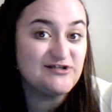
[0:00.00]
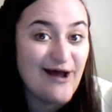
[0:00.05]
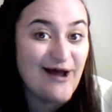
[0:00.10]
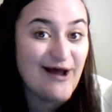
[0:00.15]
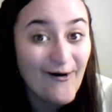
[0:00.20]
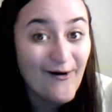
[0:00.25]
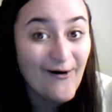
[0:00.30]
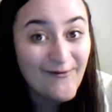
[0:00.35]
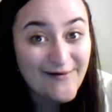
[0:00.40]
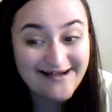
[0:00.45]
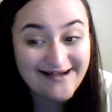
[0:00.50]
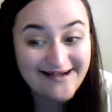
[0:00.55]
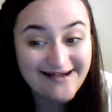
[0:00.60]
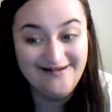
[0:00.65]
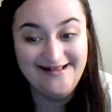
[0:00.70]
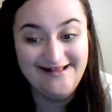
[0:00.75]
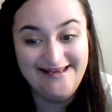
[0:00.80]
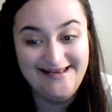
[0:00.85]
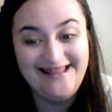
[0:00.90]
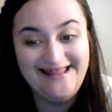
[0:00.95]
so
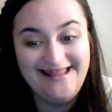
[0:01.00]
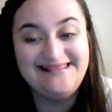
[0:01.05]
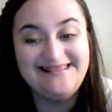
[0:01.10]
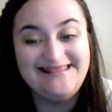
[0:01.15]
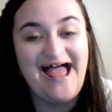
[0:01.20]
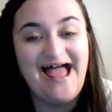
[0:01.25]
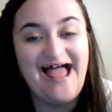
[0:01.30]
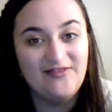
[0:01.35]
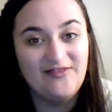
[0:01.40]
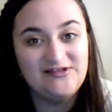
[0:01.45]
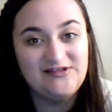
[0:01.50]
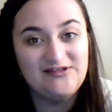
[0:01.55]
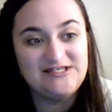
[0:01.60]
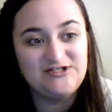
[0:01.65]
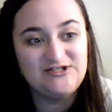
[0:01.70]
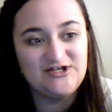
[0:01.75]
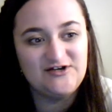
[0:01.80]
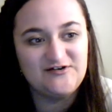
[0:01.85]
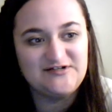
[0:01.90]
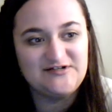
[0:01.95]
good that Ellen
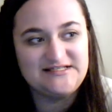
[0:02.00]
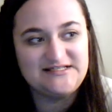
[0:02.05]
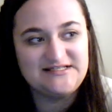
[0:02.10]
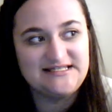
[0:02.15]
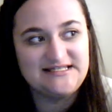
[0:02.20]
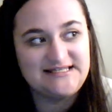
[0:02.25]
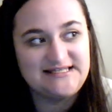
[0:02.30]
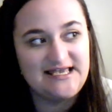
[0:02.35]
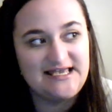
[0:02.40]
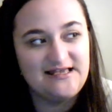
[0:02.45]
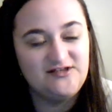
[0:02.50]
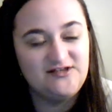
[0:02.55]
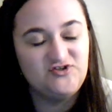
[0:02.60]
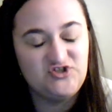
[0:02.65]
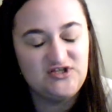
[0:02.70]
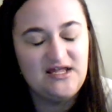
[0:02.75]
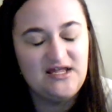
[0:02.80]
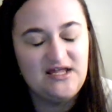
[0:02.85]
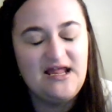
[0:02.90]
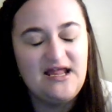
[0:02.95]
DeGeneres just
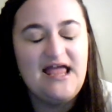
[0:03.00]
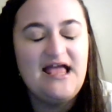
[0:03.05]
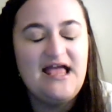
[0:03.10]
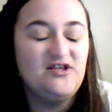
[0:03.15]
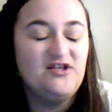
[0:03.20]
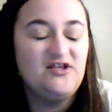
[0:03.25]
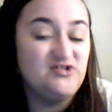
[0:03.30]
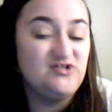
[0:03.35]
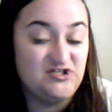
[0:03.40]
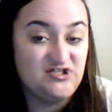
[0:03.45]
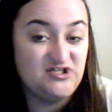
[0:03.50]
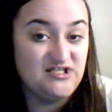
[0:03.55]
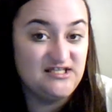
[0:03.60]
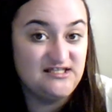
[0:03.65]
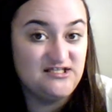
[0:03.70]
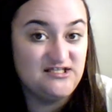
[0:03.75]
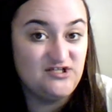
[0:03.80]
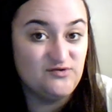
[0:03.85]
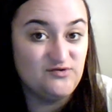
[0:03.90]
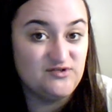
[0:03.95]
just she,
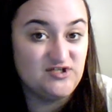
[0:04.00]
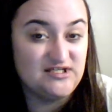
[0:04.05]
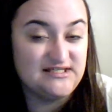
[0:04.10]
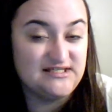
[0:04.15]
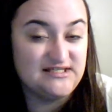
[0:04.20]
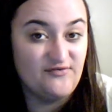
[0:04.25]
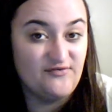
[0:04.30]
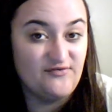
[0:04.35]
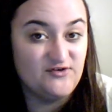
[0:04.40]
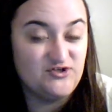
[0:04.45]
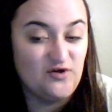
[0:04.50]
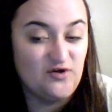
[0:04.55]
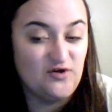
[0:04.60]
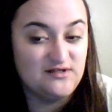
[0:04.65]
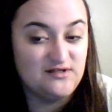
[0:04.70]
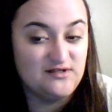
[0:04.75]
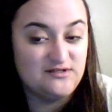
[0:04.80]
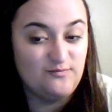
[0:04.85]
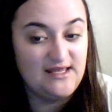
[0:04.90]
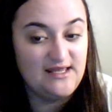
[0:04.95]
she was just on the show
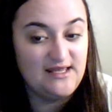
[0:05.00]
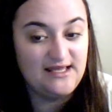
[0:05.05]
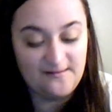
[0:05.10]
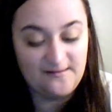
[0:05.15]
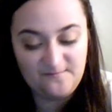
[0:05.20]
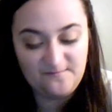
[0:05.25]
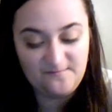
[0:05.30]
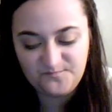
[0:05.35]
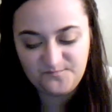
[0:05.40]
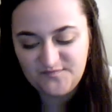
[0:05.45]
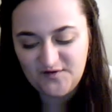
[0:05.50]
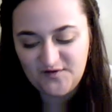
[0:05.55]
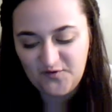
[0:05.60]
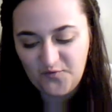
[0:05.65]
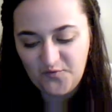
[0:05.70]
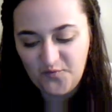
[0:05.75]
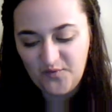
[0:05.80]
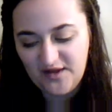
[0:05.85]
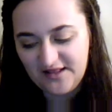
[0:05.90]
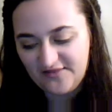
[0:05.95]
this week
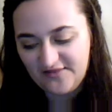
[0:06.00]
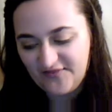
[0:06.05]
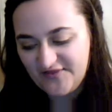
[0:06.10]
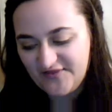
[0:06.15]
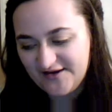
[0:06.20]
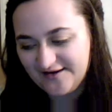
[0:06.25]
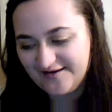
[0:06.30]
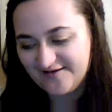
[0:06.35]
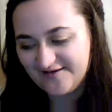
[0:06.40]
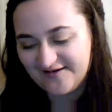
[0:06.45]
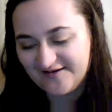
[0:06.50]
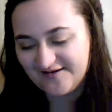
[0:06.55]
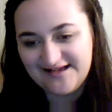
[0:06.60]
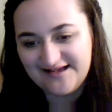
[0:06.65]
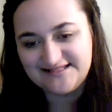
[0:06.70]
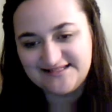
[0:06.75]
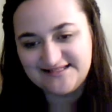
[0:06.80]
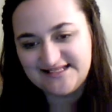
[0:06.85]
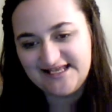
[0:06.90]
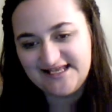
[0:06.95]
with her
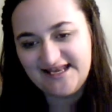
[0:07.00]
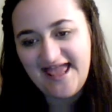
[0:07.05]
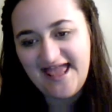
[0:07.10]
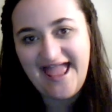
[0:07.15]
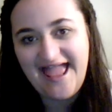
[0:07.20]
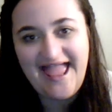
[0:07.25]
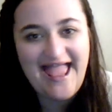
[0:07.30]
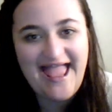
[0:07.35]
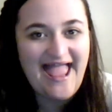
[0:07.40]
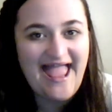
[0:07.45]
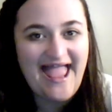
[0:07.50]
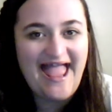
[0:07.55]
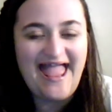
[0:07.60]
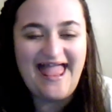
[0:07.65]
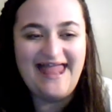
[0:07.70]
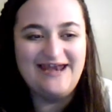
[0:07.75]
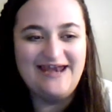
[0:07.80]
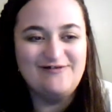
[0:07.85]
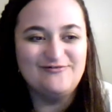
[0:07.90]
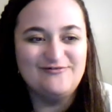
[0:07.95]
cousin
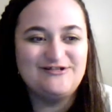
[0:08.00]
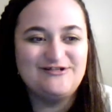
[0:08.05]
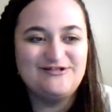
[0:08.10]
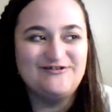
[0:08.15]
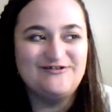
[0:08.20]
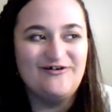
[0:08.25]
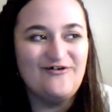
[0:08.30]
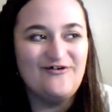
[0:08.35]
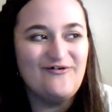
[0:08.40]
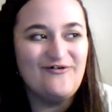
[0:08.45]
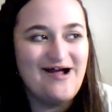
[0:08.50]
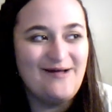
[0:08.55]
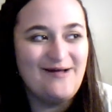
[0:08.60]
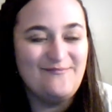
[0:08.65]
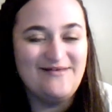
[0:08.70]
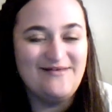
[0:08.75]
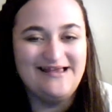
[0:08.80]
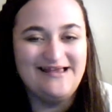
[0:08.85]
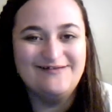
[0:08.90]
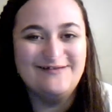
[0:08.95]
and it was so
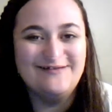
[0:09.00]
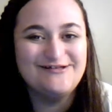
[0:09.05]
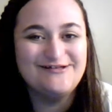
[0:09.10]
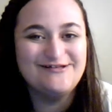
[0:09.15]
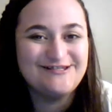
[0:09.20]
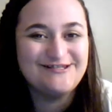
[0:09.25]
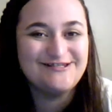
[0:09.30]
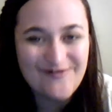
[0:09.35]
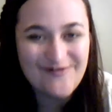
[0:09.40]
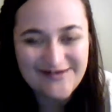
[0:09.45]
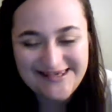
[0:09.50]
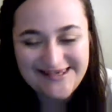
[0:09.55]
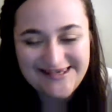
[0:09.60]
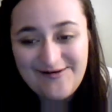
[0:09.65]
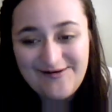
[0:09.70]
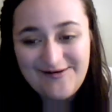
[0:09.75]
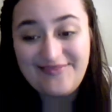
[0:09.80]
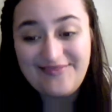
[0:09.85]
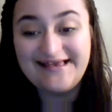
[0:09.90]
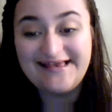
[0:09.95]
amazing it was so
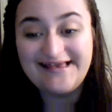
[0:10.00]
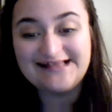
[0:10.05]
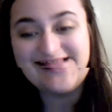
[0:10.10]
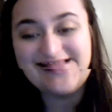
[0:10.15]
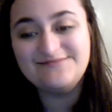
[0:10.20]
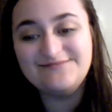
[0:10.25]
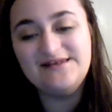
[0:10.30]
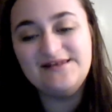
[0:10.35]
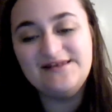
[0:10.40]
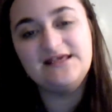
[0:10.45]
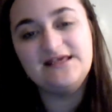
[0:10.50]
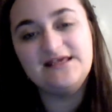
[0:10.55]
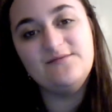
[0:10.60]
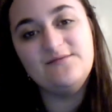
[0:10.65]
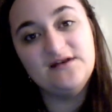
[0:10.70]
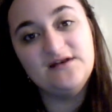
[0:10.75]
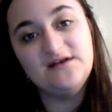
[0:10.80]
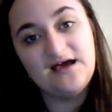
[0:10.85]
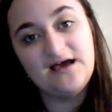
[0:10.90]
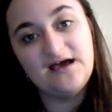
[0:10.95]
cute and they got to meet Nicki
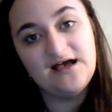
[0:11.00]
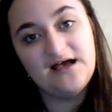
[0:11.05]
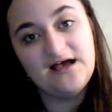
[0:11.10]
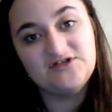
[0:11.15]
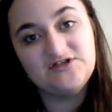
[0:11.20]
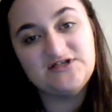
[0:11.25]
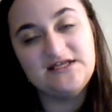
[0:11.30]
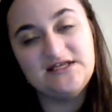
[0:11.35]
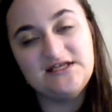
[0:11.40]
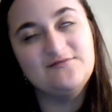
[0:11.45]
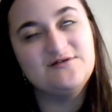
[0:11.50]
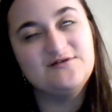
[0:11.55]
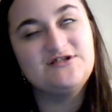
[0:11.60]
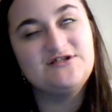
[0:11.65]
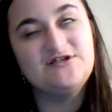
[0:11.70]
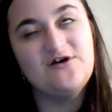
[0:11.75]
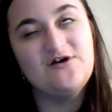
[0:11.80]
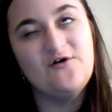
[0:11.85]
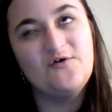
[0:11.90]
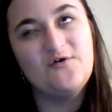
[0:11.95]
Minaj and it was
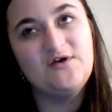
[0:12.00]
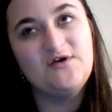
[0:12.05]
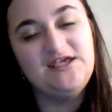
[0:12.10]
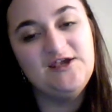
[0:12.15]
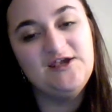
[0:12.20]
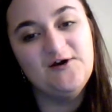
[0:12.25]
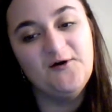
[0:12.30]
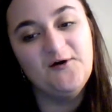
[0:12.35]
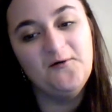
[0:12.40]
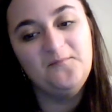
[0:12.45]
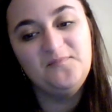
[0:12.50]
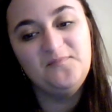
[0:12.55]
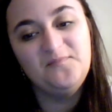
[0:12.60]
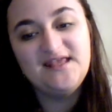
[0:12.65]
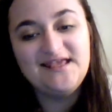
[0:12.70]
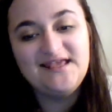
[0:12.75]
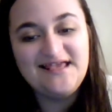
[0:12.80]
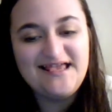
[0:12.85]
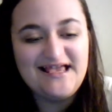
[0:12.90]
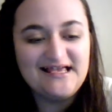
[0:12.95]
so cute
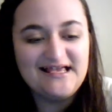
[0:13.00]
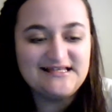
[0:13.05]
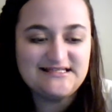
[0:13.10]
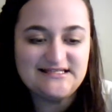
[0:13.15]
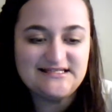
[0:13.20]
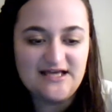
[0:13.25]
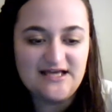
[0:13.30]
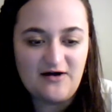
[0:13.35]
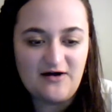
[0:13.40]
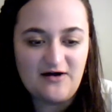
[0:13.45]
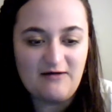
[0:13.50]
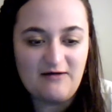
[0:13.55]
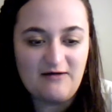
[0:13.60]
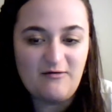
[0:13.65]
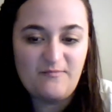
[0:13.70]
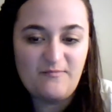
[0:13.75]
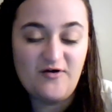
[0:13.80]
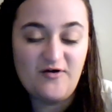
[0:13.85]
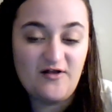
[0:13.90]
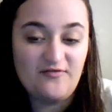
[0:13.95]
so I will
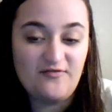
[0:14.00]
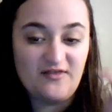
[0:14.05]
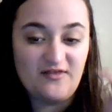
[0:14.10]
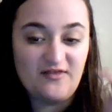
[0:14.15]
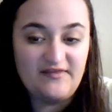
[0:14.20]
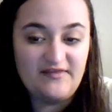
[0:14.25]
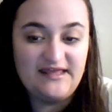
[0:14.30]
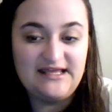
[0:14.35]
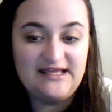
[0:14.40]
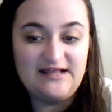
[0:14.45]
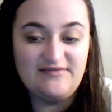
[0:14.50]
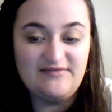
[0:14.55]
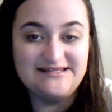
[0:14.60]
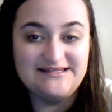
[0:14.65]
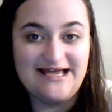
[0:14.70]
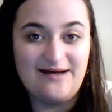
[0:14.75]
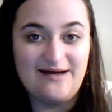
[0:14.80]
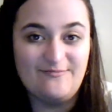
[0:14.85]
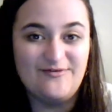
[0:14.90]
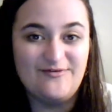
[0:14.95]
put the link in the
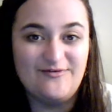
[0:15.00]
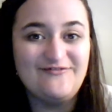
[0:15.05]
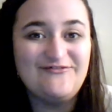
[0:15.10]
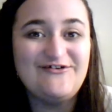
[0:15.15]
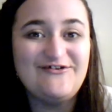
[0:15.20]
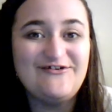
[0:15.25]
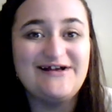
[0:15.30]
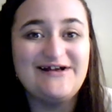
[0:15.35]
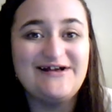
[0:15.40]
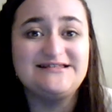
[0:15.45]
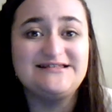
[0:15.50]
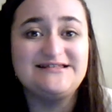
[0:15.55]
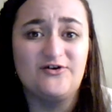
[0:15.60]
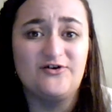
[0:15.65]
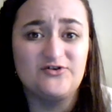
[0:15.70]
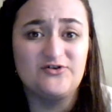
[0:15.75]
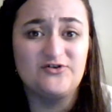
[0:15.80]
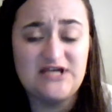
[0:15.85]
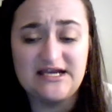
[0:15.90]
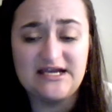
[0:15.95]
down bar for you guys to
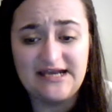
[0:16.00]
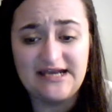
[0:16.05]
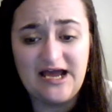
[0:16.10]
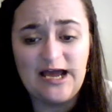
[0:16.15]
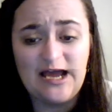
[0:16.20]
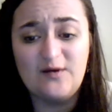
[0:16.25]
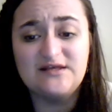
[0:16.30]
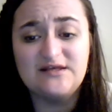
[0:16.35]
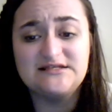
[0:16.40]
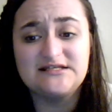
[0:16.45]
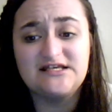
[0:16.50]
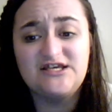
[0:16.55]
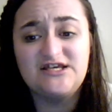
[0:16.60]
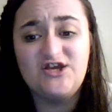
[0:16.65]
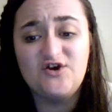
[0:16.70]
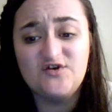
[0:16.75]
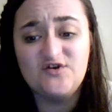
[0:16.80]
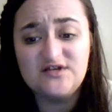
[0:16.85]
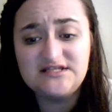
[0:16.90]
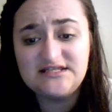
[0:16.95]
go check it out it's the
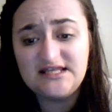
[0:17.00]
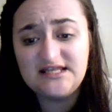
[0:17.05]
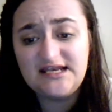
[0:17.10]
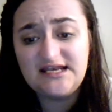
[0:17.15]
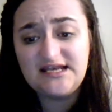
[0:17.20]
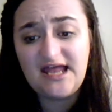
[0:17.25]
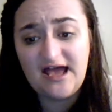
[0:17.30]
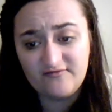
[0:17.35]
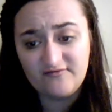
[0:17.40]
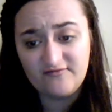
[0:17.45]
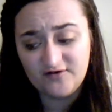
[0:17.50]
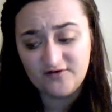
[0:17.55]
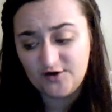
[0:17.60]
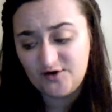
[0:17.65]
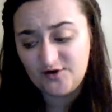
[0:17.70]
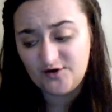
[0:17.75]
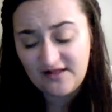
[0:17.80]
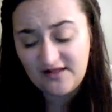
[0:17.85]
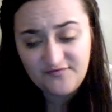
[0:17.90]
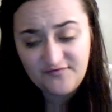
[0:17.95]
cutest thing ever
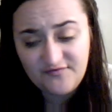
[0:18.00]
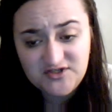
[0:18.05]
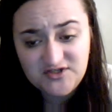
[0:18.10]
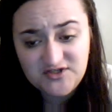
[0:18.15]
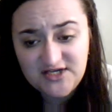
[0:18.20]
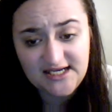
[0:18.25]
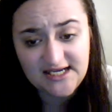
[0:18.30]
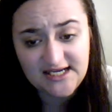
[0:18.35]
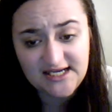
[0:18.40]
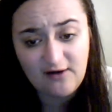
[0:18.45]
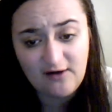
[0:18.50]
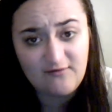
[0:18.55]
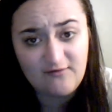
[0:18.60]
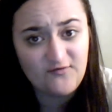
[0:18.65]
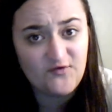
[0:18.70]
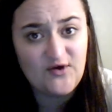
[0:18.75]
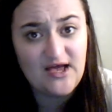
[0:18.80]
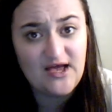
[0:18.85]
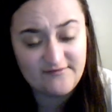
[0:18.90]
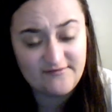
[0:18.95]
you have to check it out if
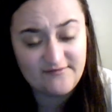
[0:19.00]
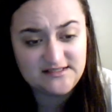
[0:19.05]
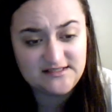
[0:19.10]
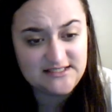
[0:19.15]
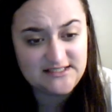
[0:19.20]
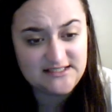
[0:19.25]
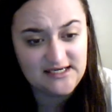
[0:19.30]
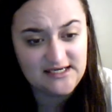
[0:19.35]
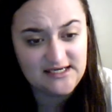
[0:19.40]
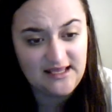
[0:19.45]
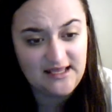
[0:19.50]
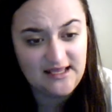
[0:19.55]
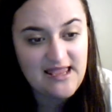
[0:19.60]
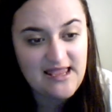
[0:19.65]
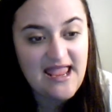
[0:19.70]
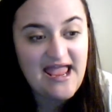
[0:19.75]
you haven't seen it